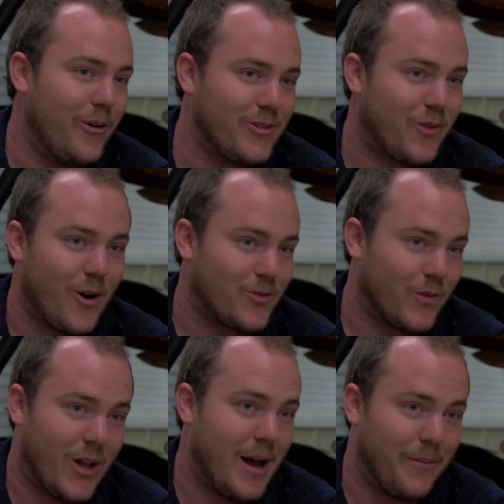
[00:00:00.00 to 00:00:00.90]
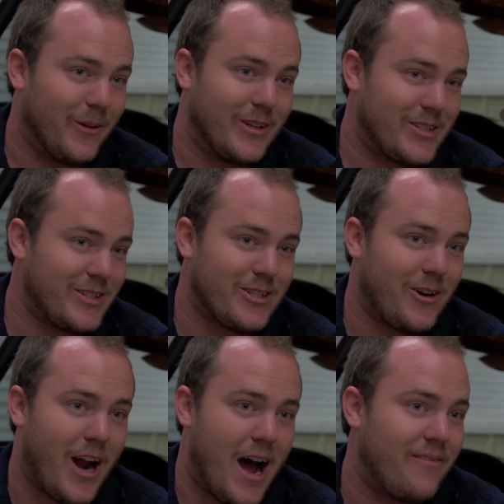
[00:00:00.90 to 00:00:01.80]
as far as reliability is
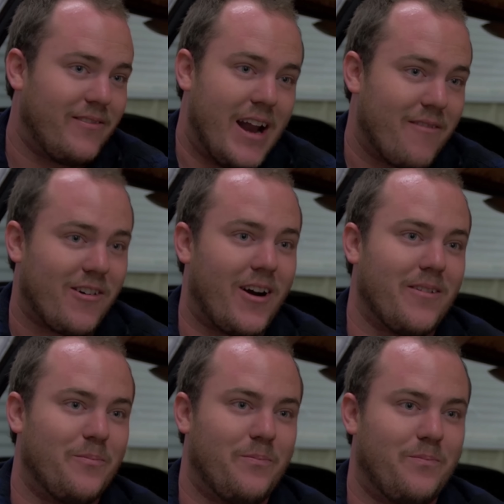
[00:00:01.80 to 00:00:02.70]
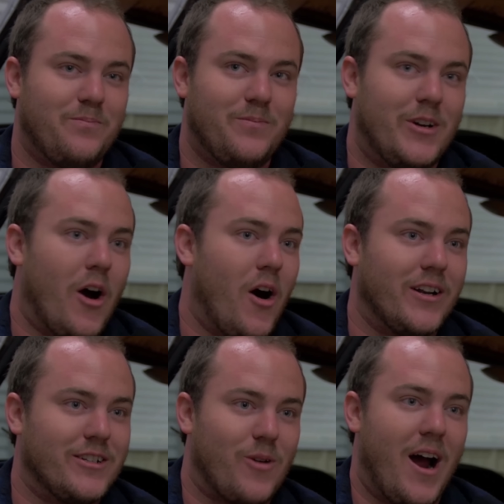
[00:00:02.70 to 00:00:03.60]
concerned. I've never
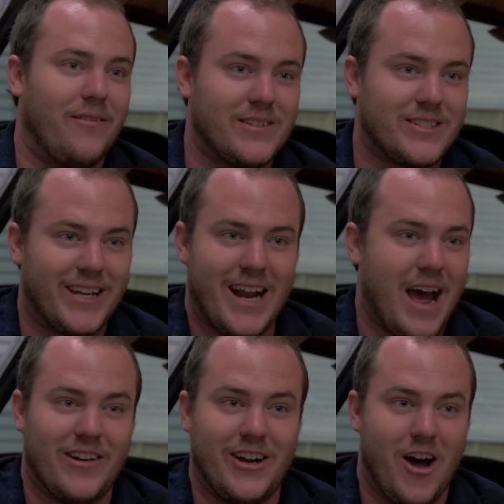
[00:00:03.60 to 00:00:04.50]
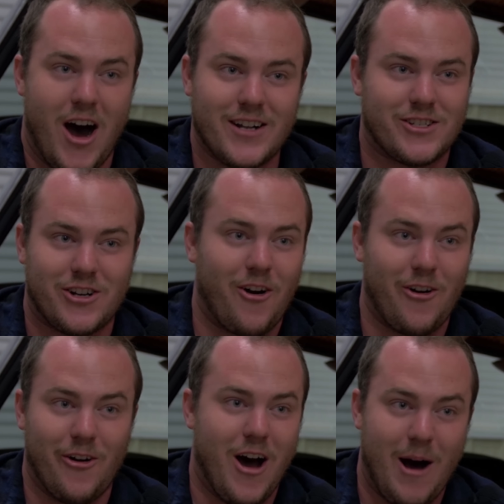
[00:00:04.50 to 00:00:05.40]
gone to drive this thing and have it not
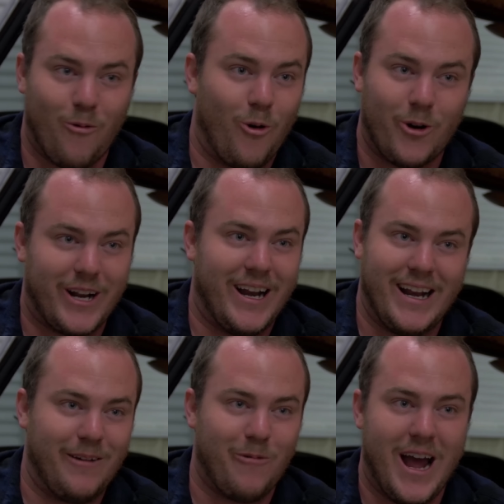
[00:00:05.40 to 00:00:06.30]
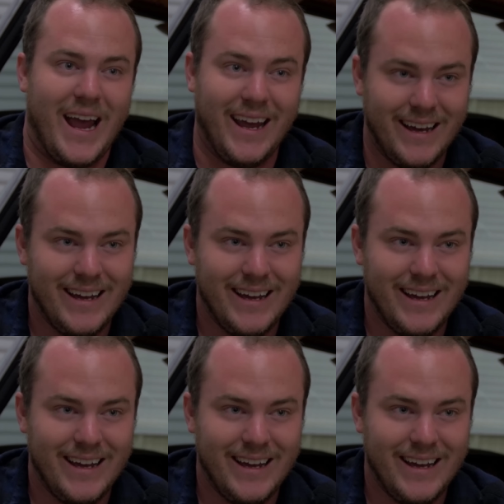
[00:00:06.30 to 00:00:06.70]
start or not work in any way.